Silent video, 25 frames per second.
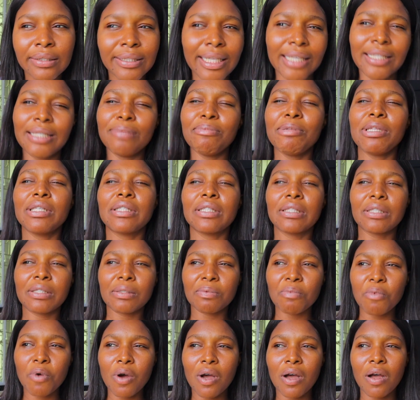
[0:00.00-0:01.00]
30 minutes is
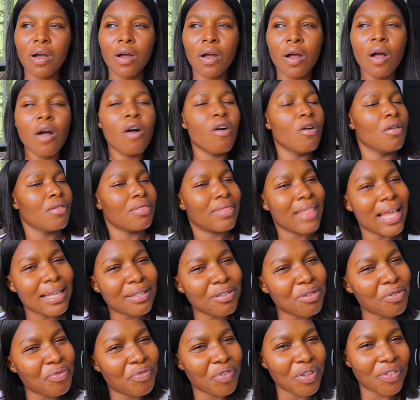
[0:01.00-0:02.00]
small.
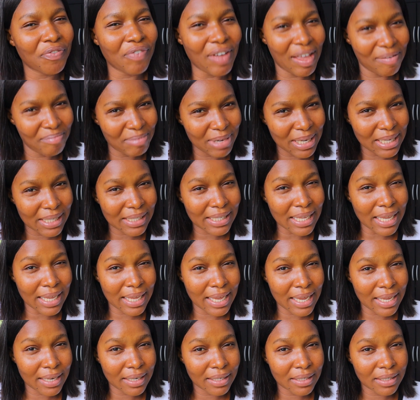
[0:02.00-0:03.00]
30 to 45 minutes
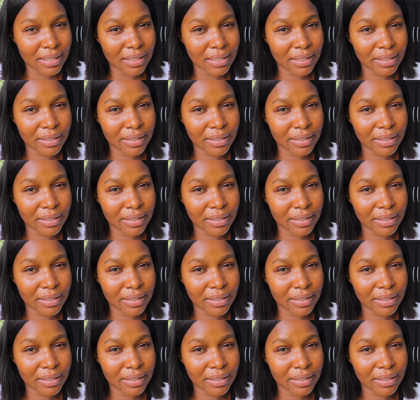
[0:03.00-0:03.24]
again.